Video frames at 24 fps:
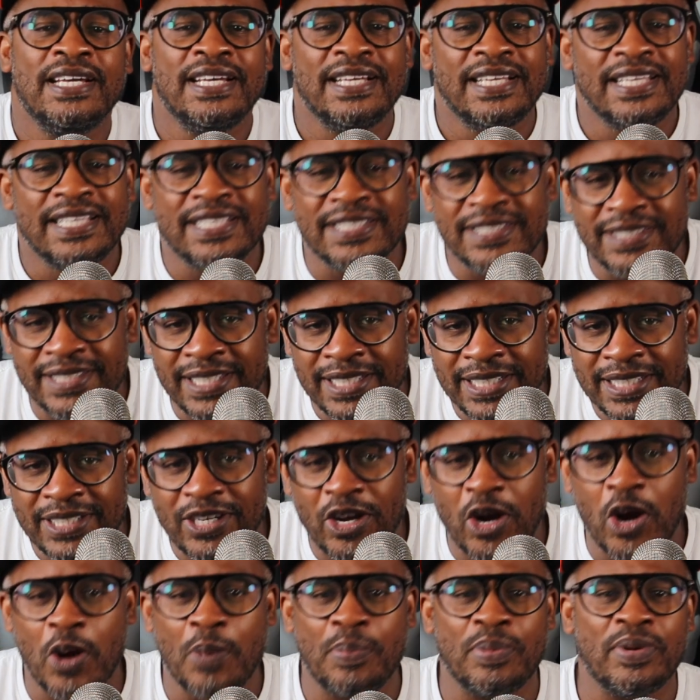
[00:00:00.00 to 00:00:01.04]
Is Dylan
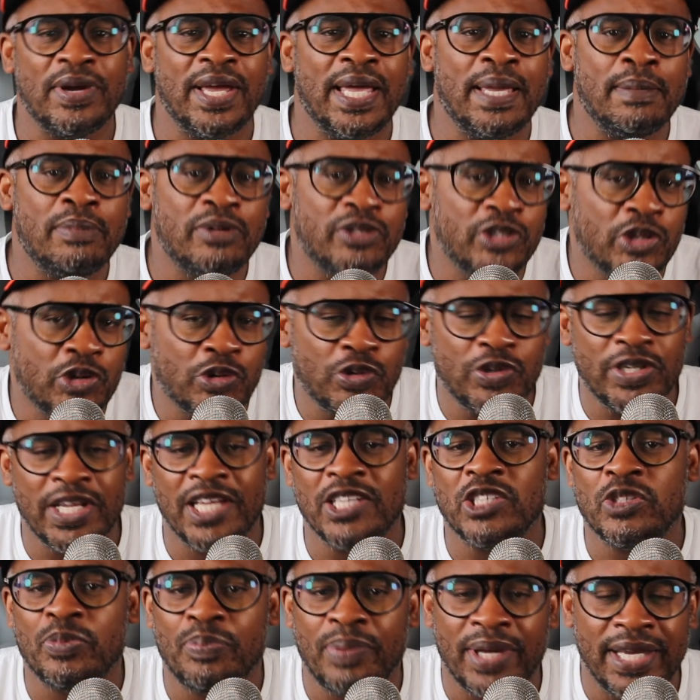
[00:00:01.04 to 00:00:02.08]
Harper able to create
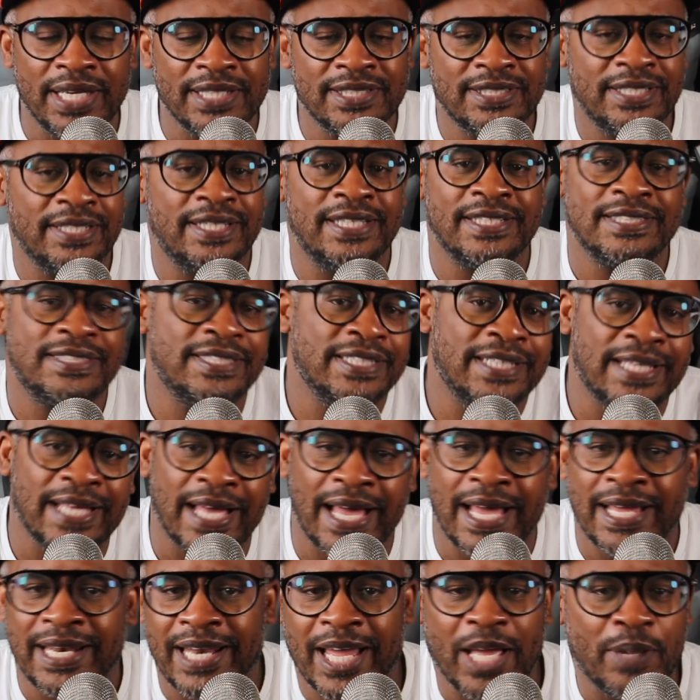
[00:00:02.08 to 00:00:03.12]
space against a
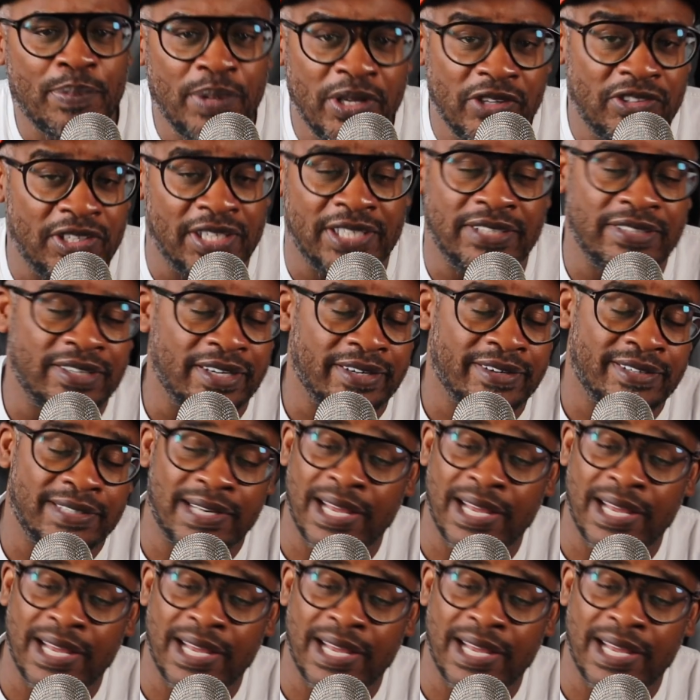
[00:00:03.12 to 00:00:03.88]
guy like PJ Tucker?